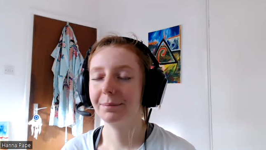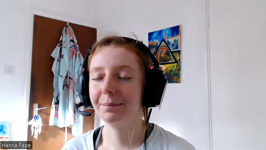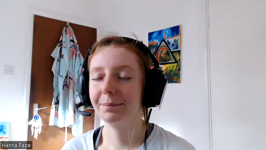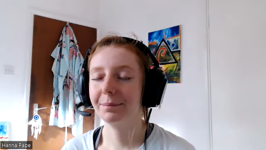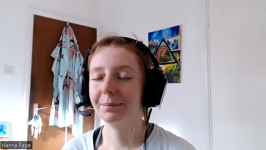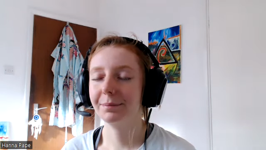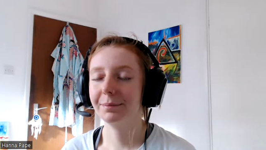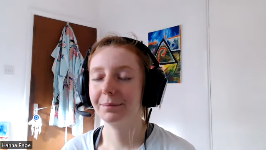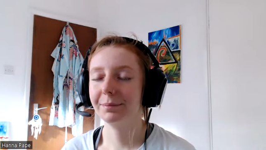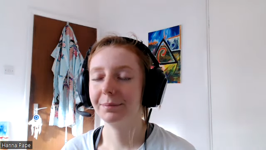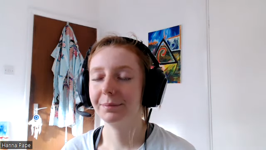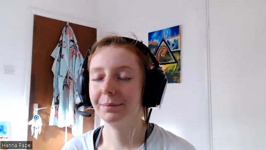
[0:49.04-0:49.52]

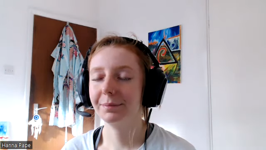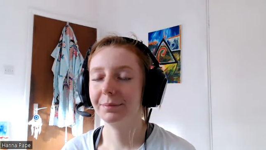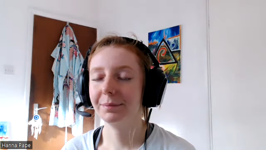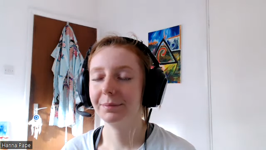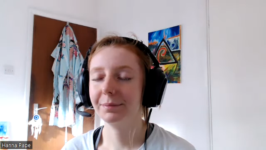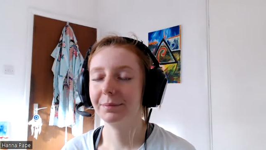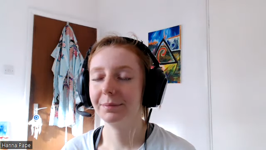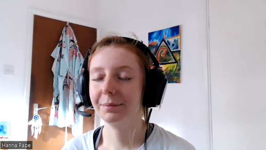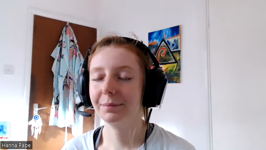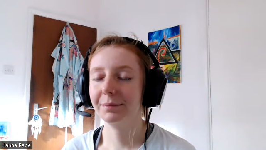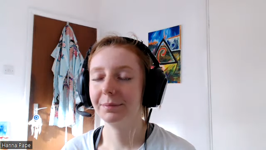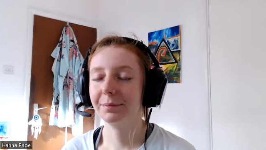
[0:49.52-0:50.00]

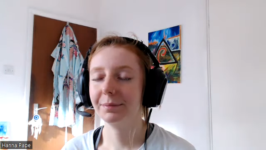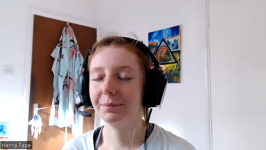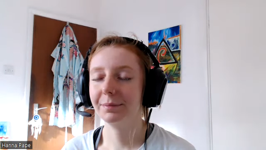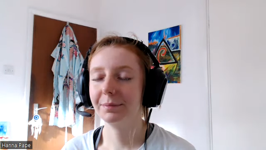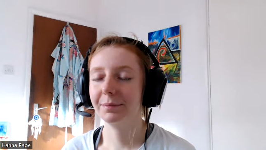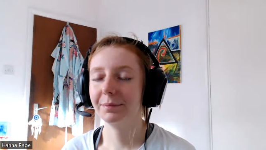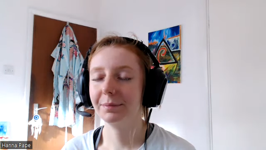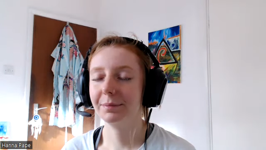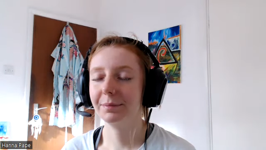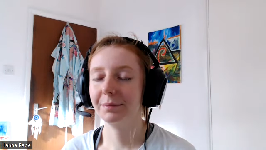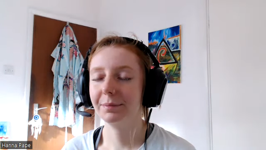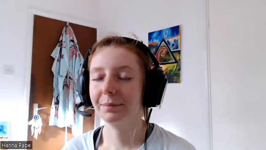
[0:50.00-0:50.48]

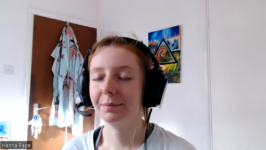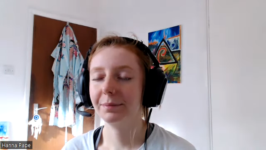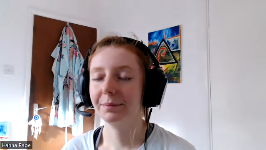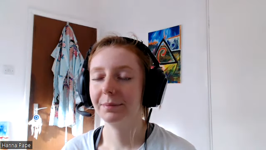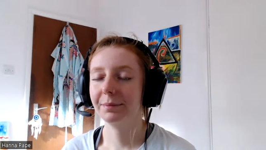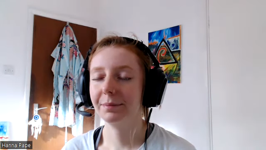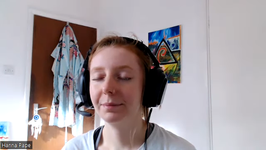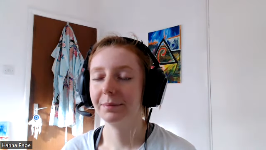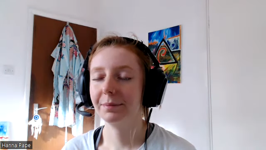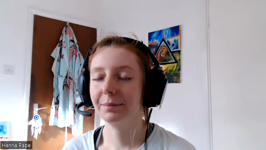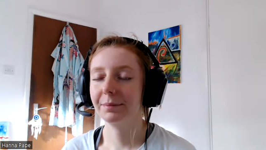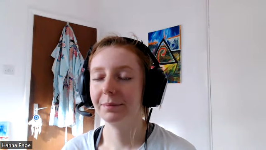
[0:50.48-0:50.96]

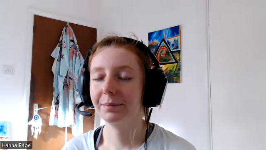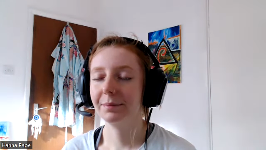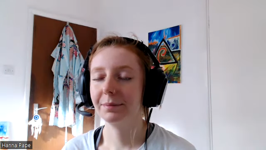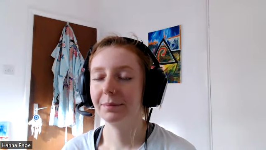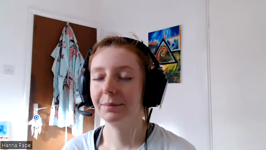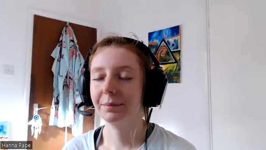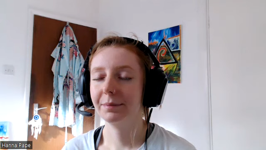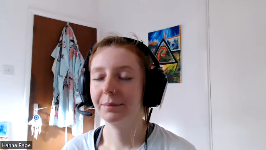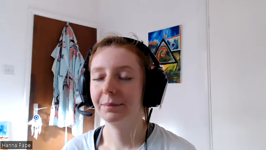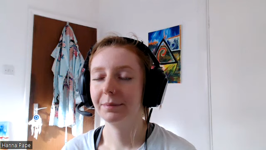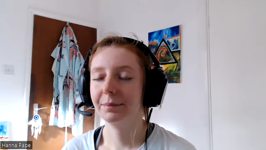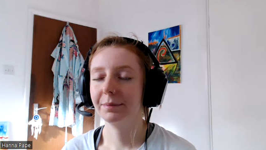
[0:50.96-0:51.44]

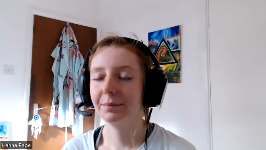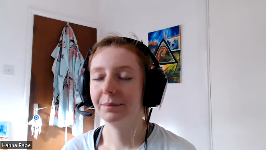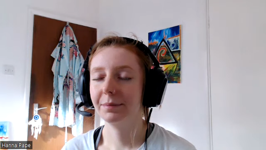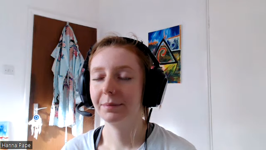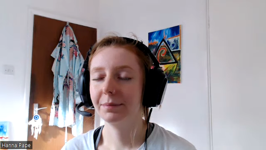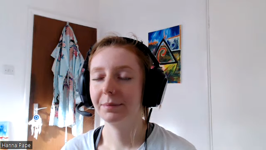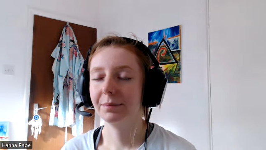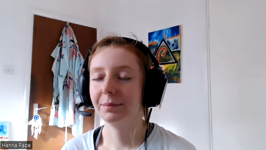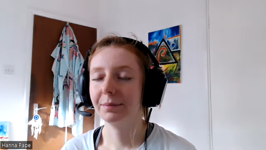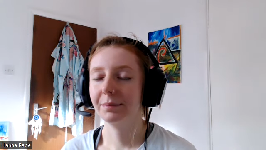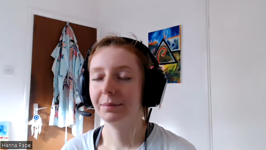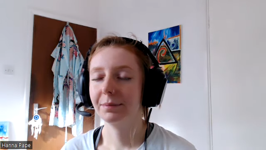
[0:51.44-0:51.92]

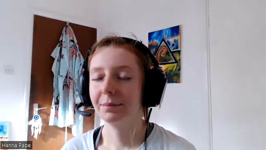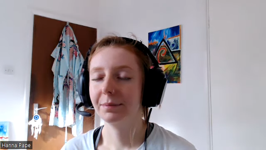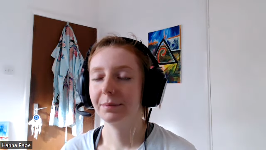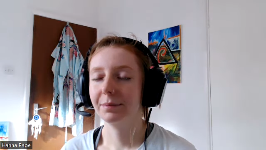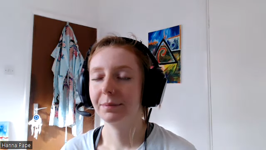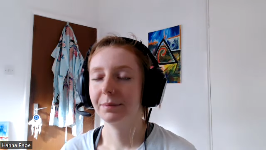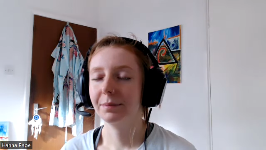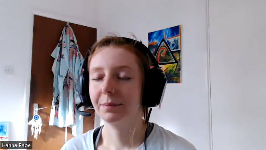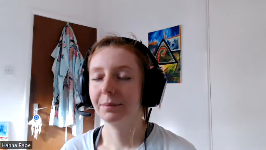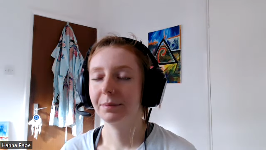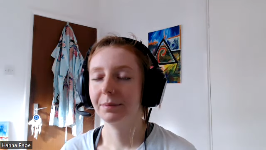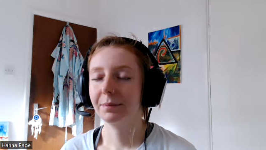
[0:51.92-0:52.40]

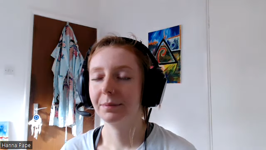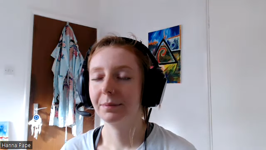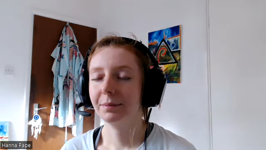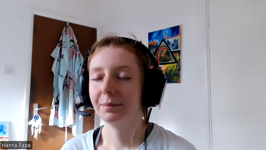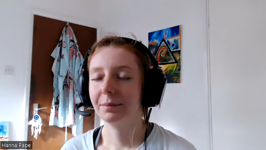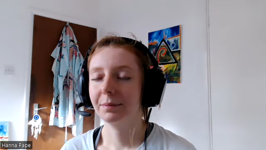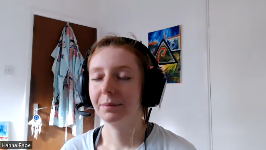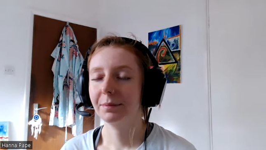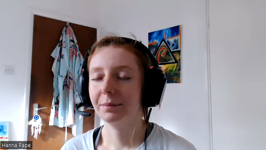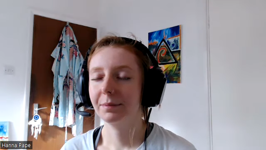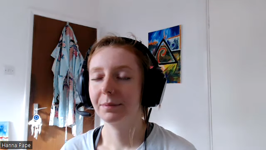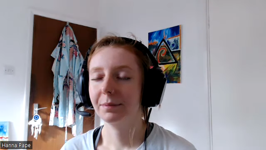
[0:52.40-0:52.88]

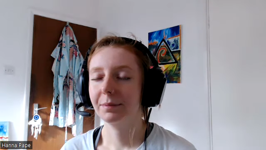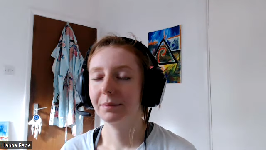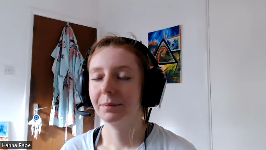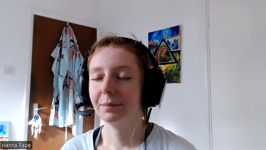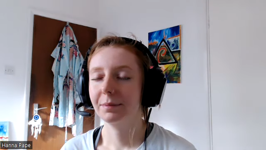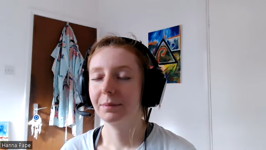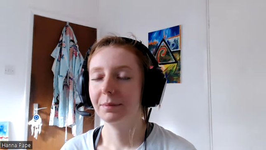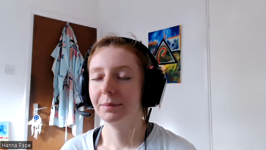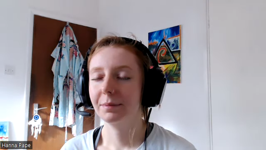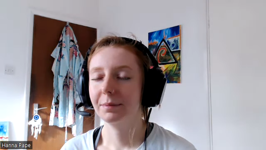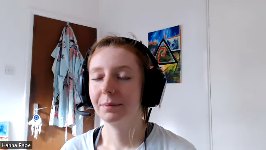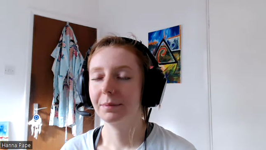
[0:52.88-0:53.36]

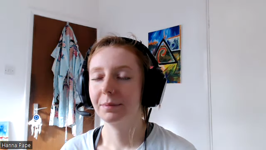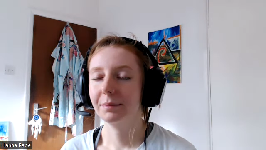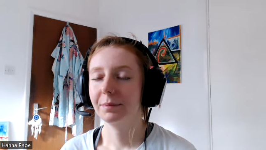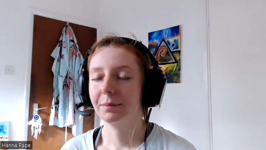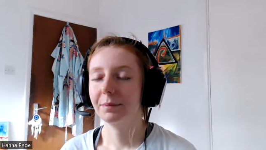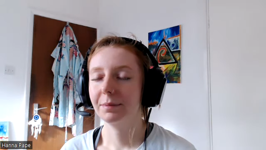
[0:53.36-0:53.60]
No one is speaking in this clip.